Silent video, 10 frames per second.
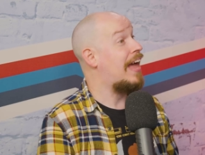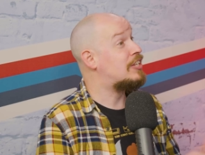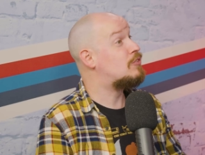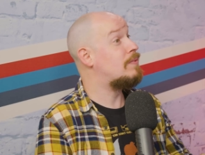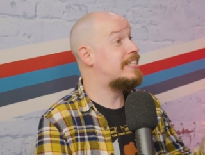
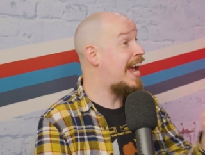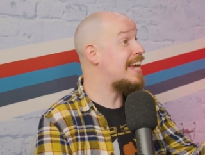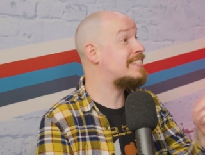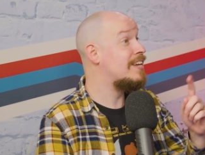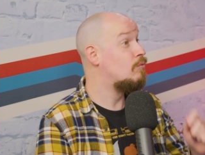That's
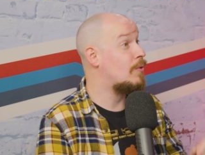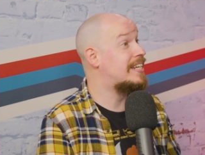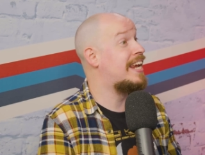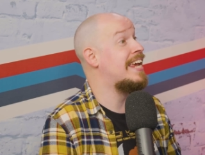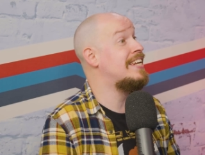yes,
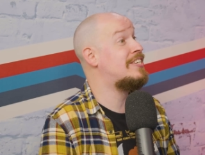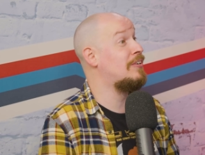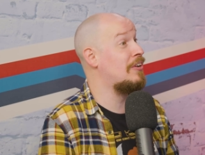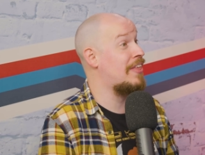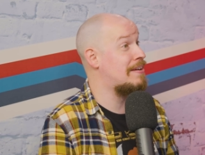
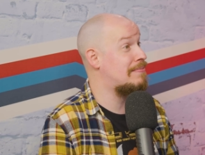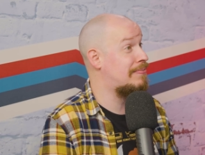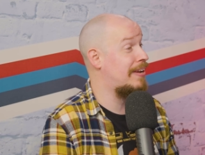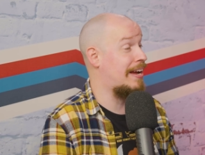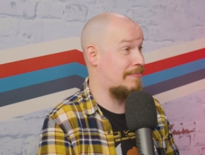rekindle uh, that
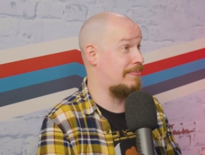that